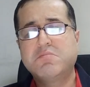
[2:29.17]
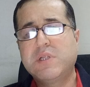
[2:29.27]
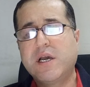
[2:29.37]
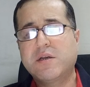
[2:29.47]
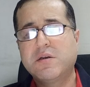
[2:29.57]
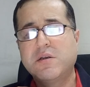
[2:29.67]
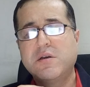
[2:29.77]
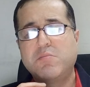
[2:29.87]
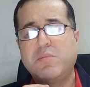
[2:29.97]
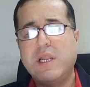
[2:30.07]
like
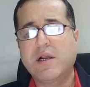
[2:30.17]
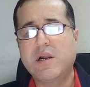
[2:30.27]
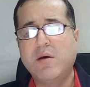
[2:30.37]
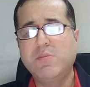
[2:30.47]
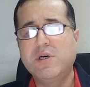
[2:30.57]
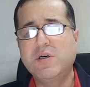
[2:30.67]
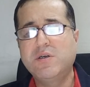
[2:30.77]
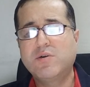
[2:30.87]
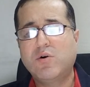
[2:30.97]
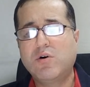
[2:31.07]
plug
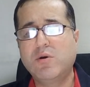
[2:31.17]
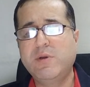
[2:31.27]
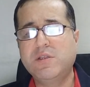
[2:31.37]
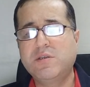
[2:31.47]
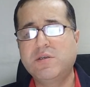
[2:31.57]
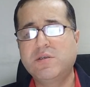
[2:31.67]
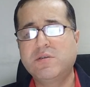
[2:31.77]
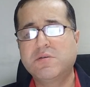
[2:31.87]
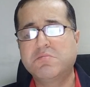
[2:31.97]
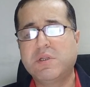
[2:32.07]
number,
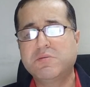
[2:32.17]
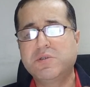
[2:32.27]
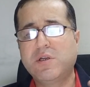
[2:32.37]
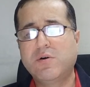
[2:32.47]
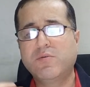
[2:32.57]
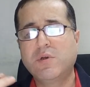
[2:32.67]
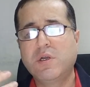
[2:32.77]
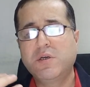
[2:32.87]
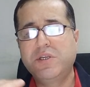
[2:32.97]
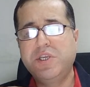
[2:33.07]
odometer, you know,
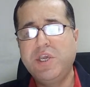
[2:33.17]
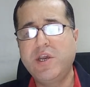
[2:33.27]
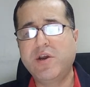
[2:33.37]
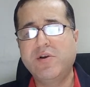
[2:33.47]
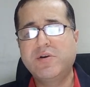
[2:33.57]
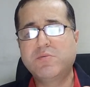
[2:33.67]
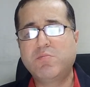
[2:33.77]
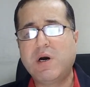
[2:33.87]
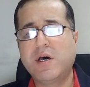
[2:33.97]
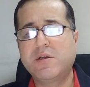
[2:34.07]
year,
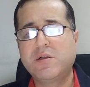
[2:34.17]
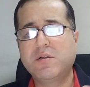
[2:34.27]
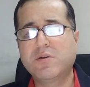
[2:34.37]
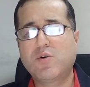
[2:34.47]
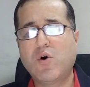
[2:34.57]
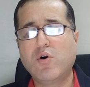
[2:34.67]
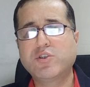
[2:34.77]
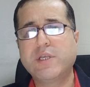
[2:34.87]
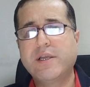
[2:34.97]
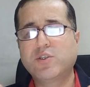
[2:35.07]
model,
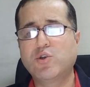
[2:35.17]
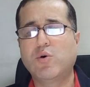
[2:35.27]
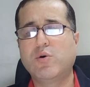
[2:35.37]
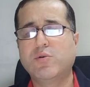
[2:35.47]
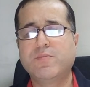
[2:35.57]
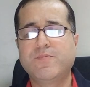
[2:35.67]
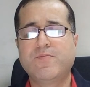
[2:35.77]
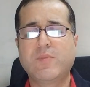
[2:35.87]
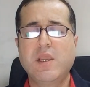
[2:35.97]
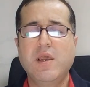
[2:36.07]
cost, and so on.
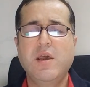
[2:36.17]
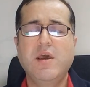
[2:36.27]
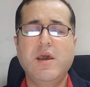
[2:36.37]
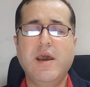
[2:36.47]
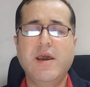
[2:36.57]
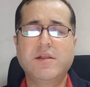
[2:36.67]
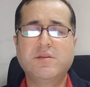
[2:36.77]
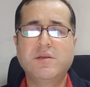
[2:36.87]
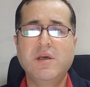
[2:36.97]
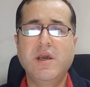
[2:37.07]

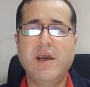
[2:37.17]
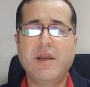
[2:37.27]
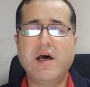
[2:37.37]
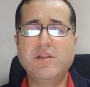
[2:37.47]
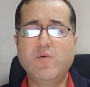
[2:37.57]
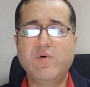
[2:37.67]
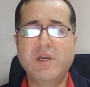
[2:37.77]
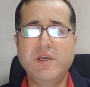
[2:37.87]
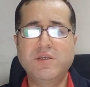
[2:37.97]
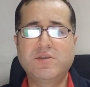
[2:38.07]
And another one
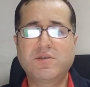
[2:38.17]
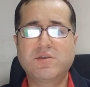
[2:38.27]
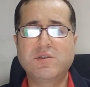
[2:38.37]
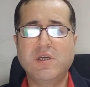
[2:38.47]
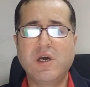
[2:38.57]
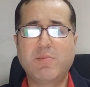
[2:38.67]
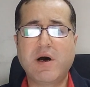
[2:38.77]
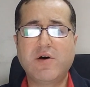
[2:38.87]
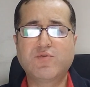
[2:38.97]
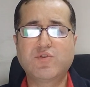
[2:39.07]
is
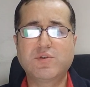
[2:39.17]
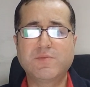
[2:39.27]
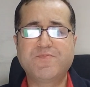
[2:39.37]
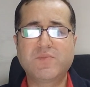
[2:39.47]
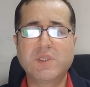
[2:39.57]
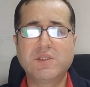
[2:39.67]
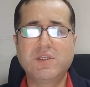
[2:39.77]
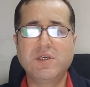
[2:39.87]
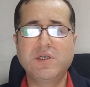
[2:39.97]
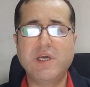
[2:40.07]
about
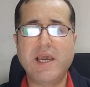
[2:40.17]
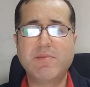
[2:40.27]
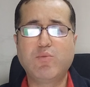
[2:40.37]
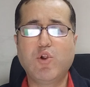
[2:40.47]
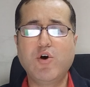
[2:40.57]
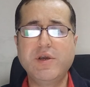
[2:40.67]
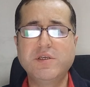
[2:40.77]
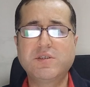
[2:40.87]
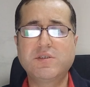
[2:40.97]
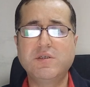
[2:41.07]
the
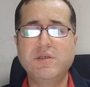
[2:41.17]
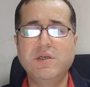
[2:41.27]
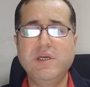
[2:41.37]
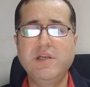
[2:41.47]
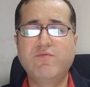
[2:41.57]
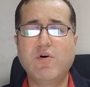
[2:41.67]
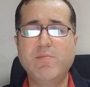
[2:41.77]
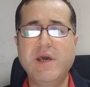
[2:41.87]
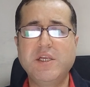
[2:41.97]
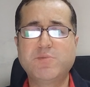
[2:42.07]
employee's info
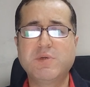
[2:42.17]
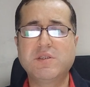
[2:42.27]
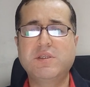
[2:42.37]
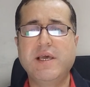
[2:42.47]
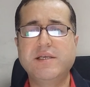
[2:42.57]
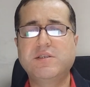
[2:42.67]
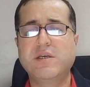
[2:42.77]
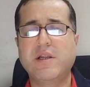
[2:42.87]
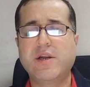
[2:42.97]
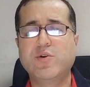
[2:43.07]
management test
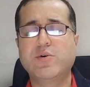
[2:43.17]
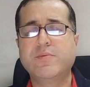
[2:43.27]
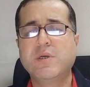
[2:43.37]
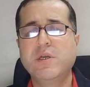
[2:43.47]
scenario.